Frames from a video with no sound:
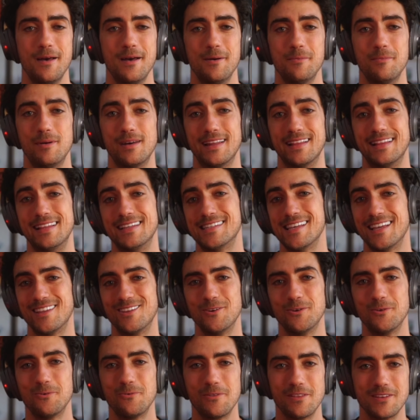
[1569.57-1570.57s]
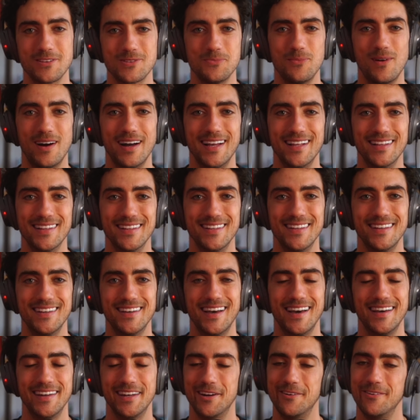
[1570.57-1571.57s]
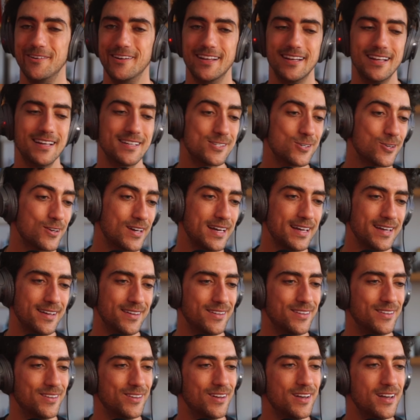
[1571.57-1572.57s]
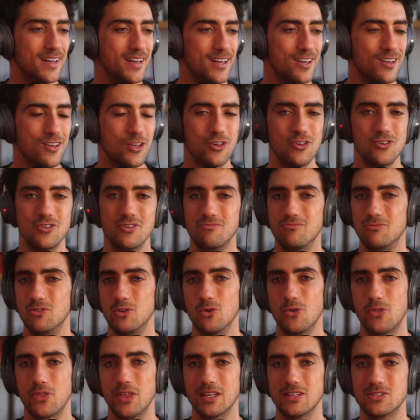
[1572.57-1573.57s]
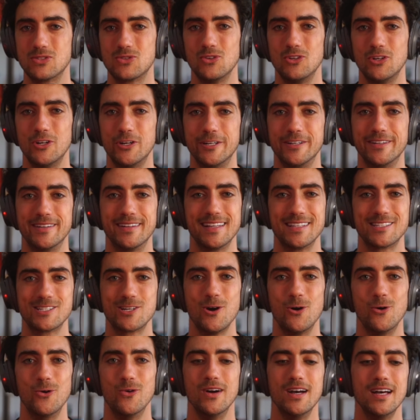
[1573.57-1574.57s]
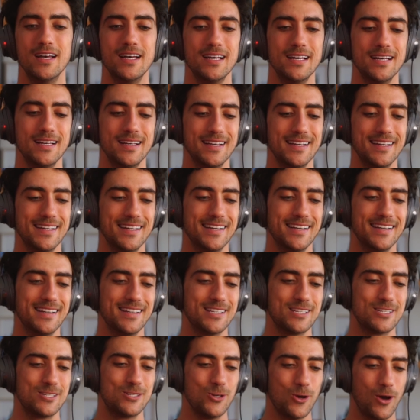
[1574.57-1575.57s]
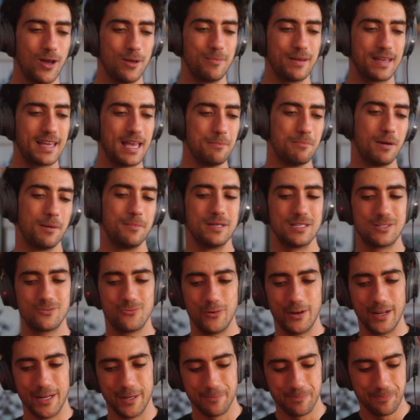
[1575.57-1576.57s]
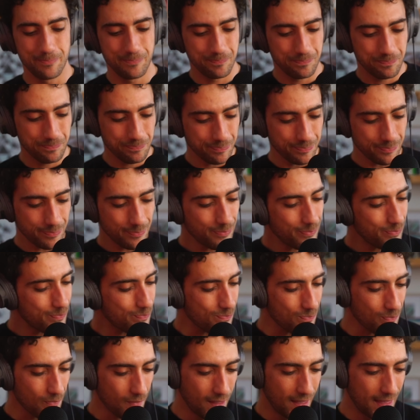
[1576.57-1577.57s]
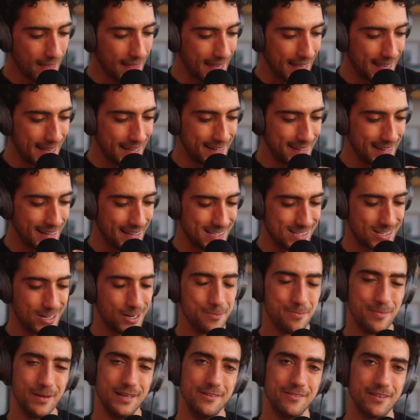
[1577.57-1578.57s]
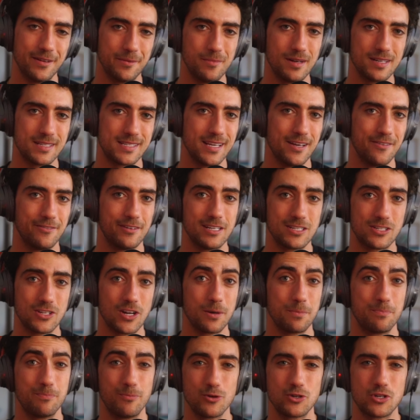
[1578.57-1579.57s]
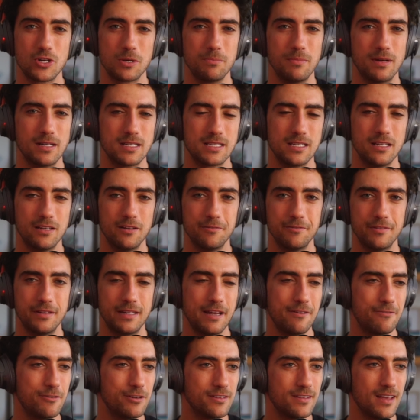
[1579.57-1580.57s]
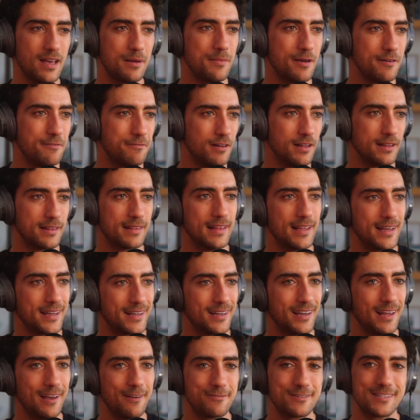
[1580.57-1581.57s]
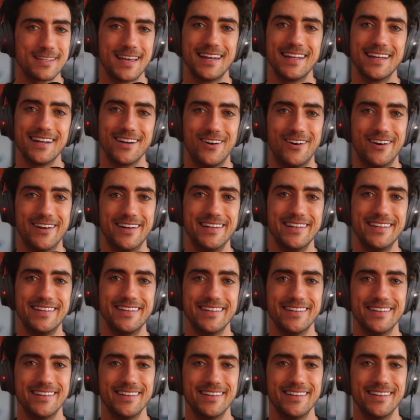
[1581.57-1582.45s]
But at least I do it with a smile. And I realize, okay, new things to learn, let's go. So I became my best friend, and I started believing in myself, and I started pushing myself. And every time I felt like life is getting hard,